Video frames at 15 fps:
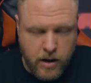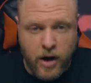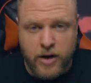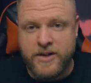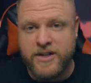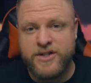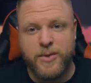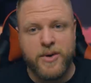Oh,
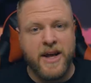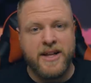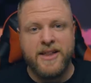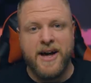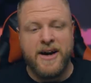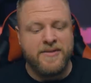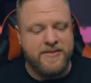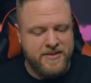this one I
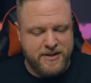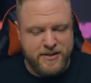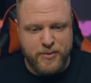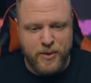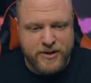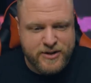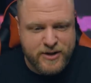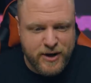love. This
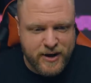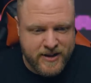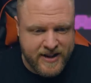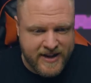one's good.